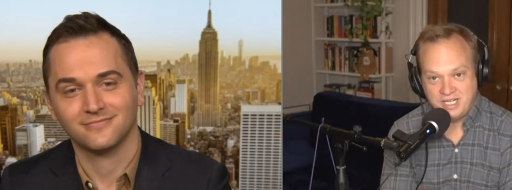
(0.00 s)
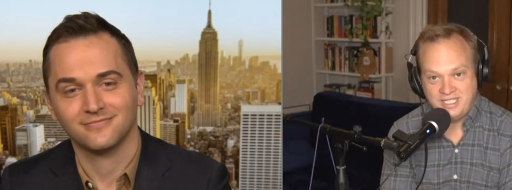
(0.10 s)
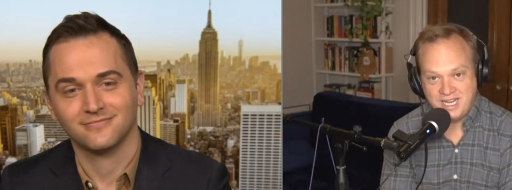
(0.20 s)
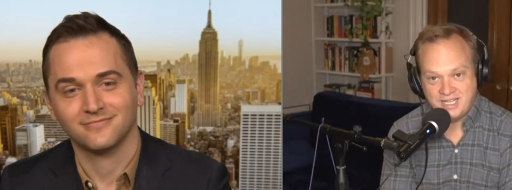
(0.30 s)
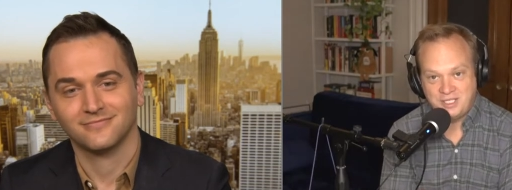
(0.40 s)

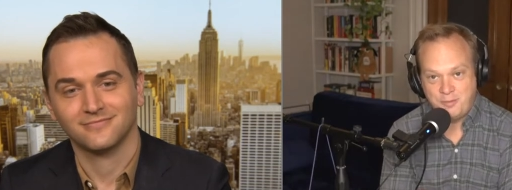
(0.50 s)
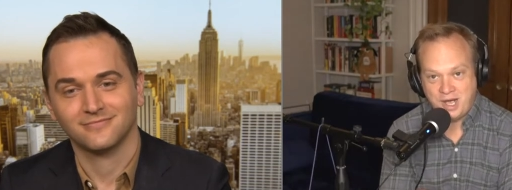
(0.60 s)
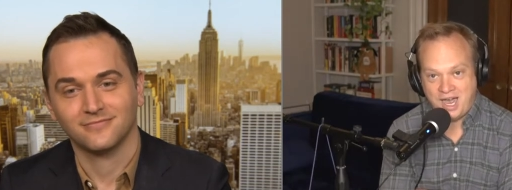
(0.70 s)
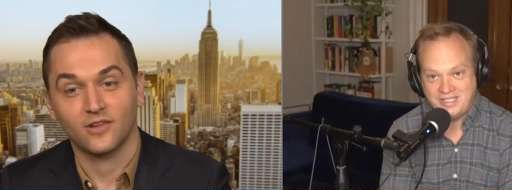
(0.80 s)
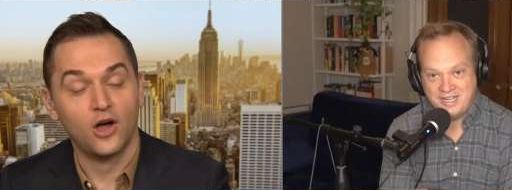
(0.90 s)
Speaker 1: tested
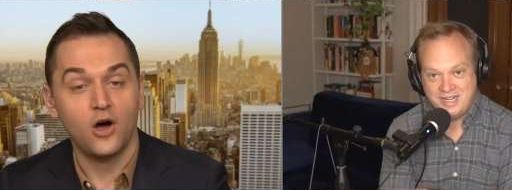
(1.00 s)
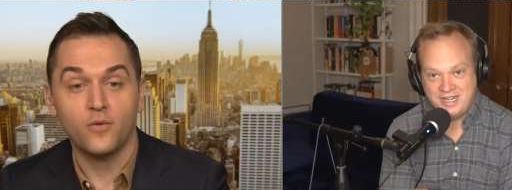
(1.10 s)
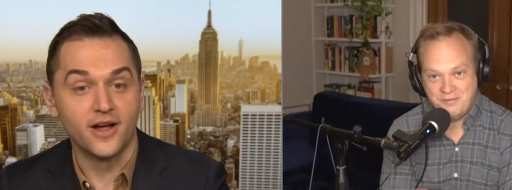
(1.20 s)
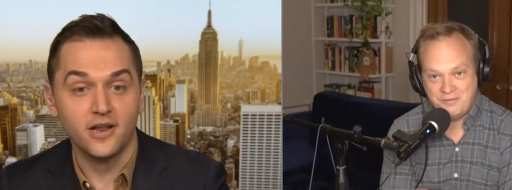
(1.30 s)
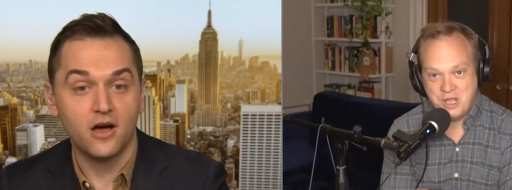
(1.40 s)
positive.
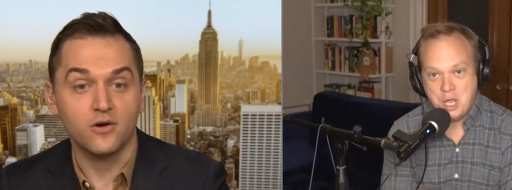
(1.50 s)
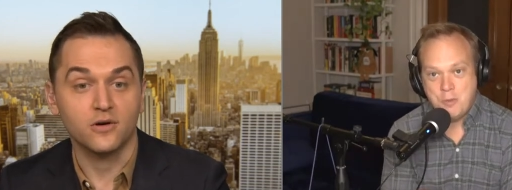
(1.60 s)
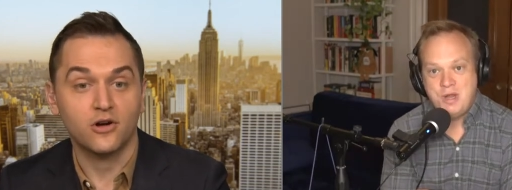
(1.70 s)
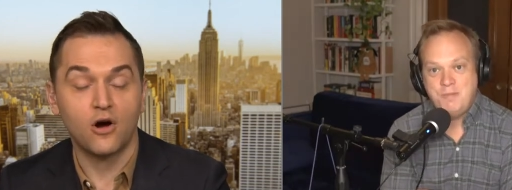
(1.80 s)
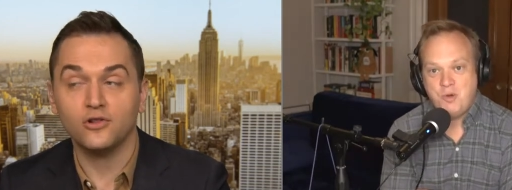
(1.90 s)
Oh, I
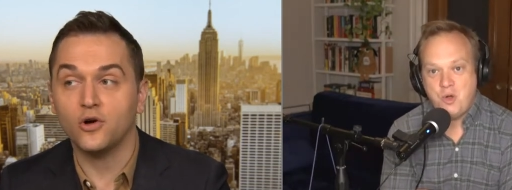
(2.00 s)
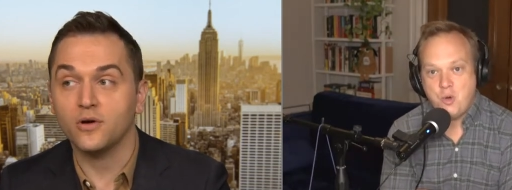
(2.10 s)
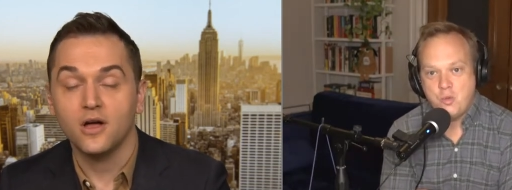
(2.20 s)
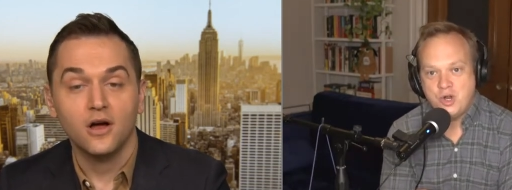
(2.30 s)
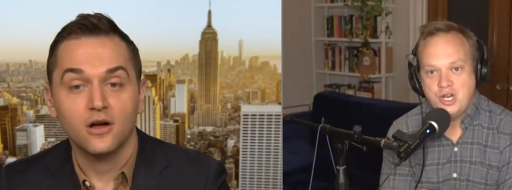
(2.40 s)
know. People
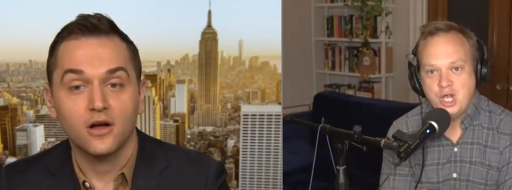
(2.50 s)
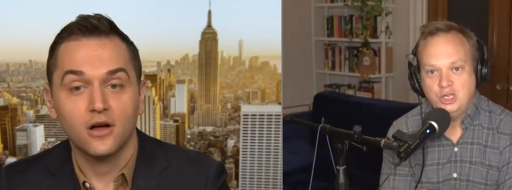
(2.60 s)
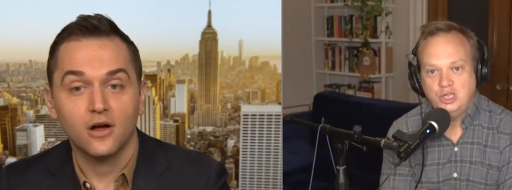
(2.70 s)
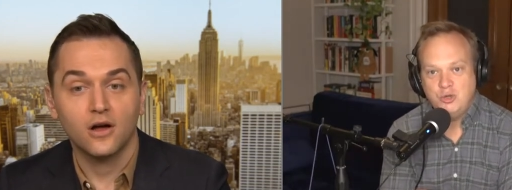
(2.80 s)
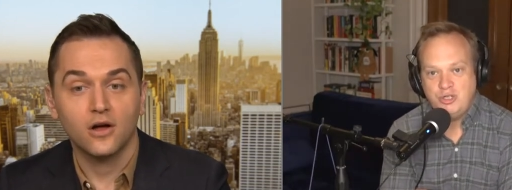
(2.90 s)
Carlo,
Speaker 2: would
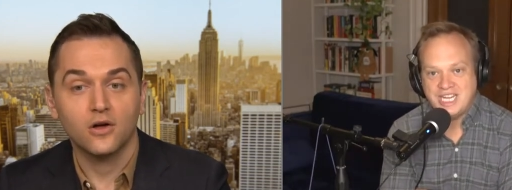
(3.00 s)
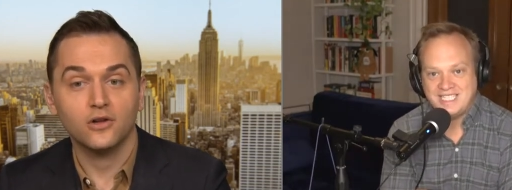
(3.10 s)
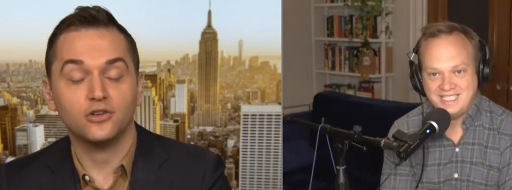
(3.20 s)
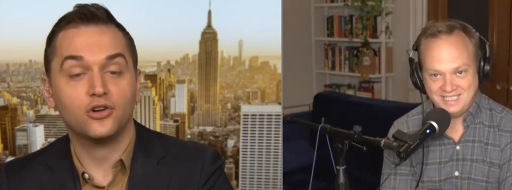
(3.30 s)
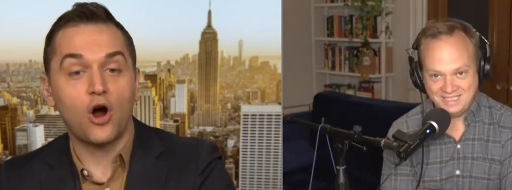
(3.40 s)
lose
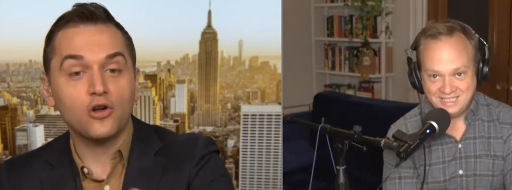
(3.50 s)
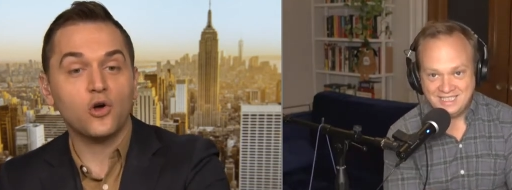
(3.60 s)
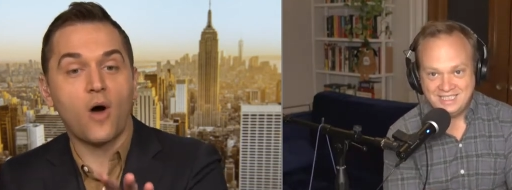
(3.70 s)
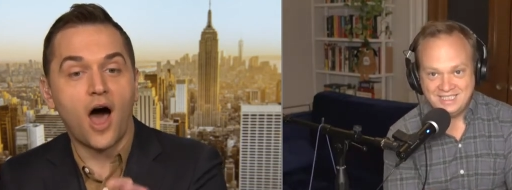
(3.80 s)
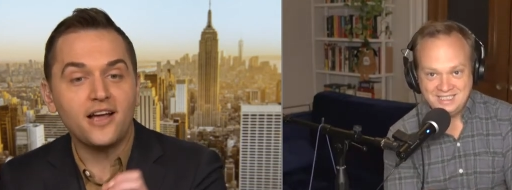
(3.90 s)
it.
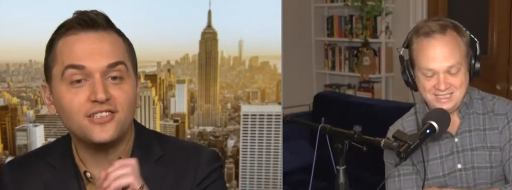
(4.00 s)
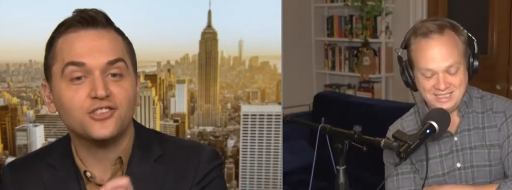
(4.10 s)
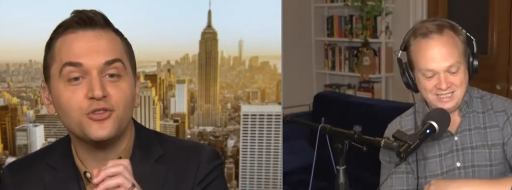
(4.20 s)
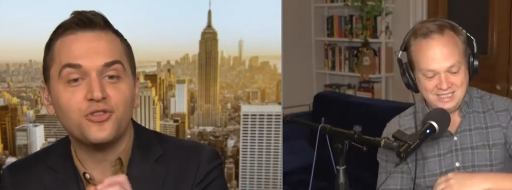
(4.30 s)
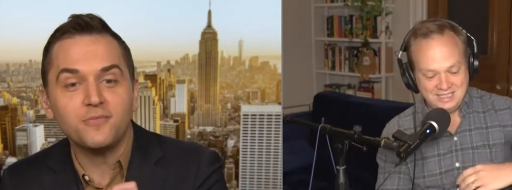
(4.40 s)
Carlo, I
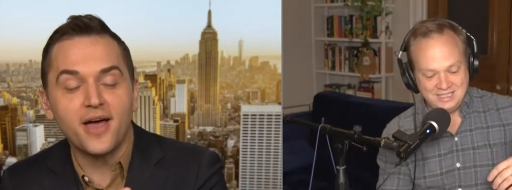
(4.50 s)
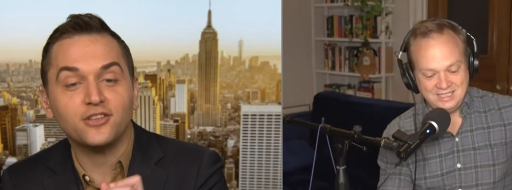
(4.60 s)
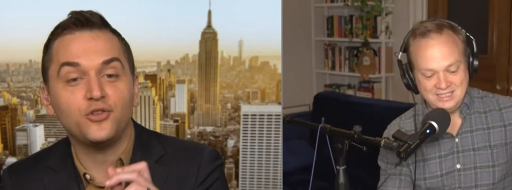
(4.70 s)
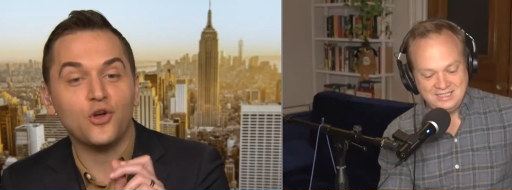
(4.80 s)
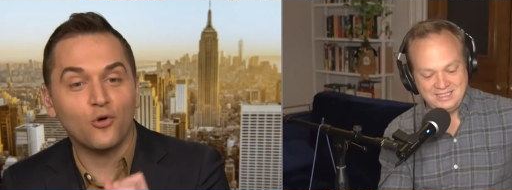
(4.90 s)
still think
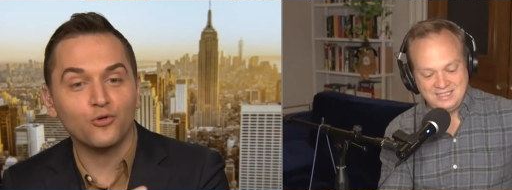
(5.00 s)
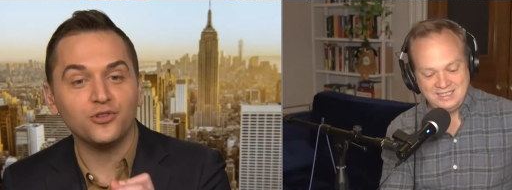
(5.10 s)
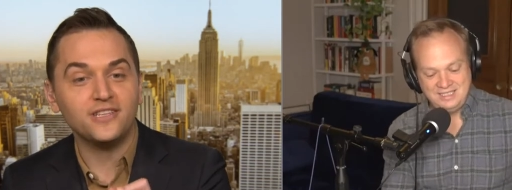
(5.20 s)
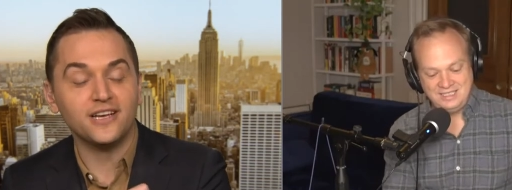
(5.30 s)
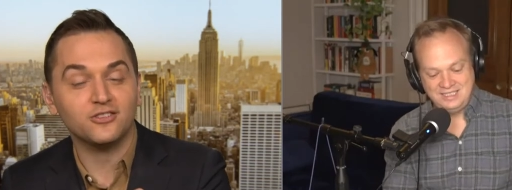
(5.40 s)
back to the
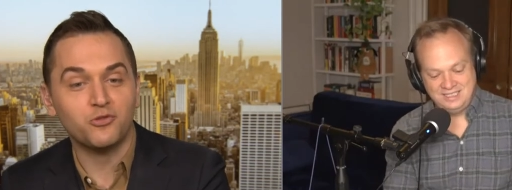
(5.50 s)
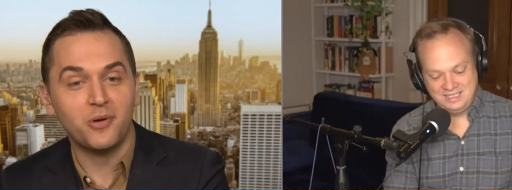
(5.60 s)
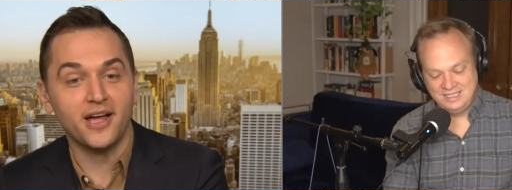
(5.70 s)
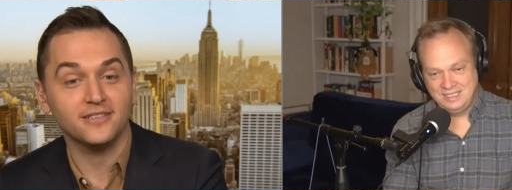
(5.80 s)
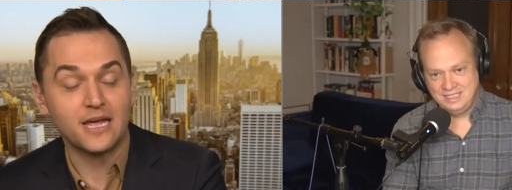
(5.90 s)
early days of
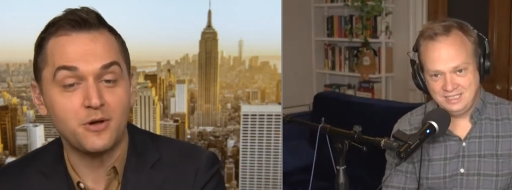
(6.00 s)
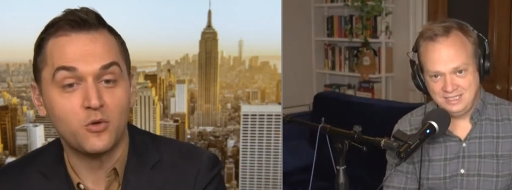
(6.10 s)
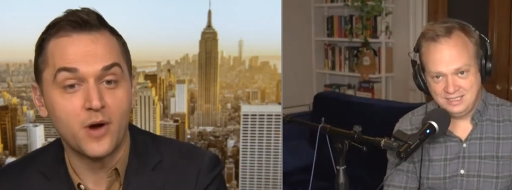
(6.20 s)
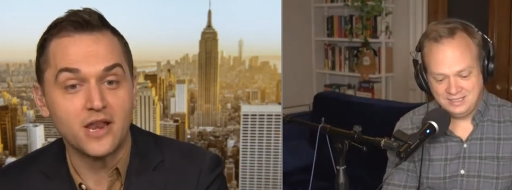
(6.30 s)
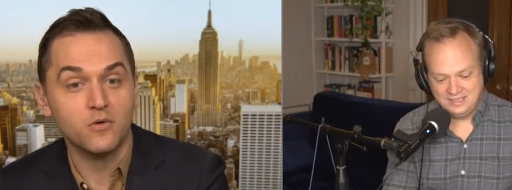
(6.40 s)
the
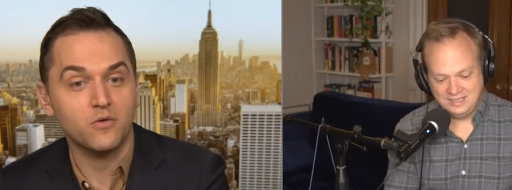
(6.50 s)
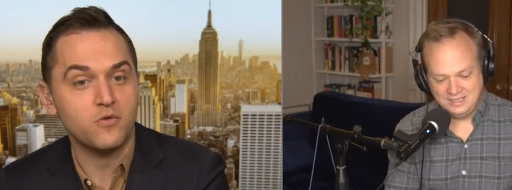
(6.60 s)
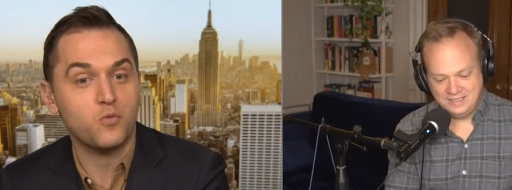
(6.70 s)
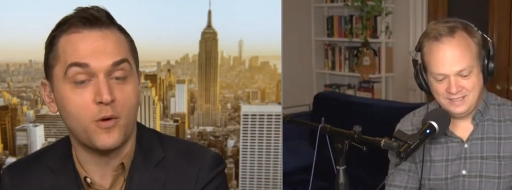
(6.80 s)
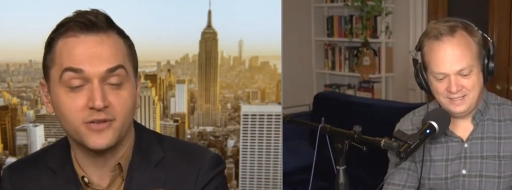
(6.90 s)
pandemic when
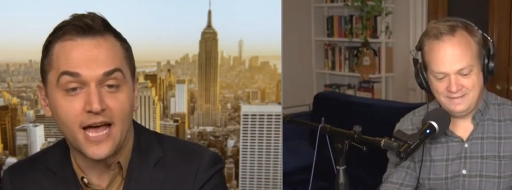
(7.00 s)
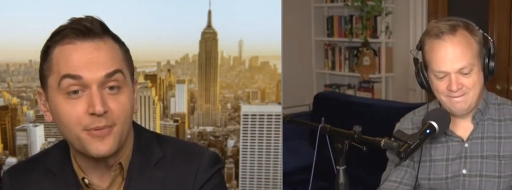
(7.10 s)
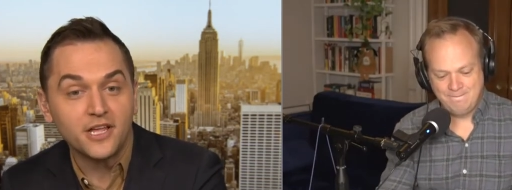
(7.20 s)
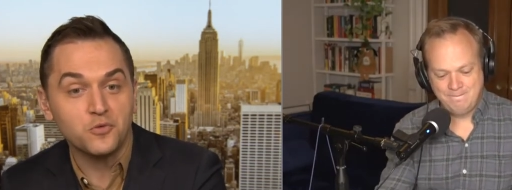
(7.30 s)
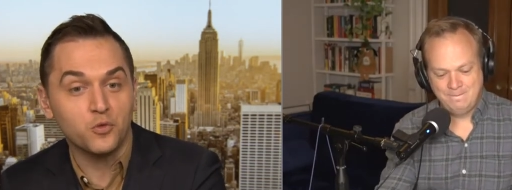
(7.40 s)
what was
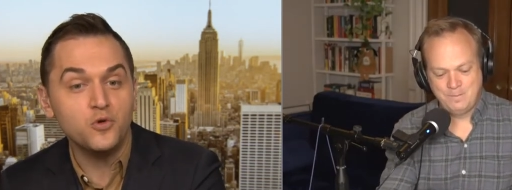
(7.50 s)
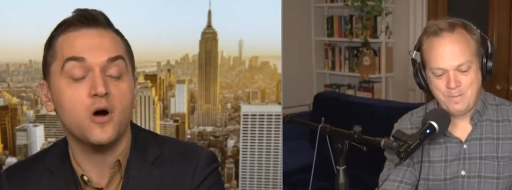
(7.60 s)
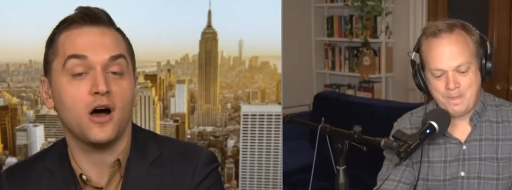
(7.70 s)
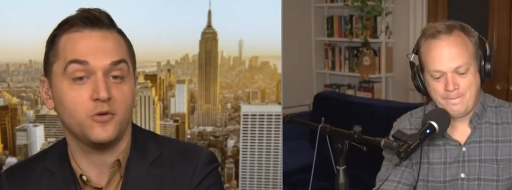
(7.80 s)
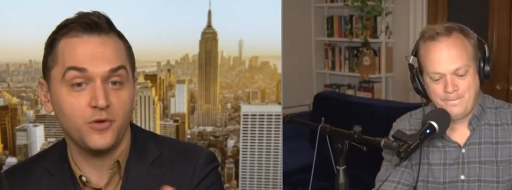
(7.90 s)
happening in Wuhan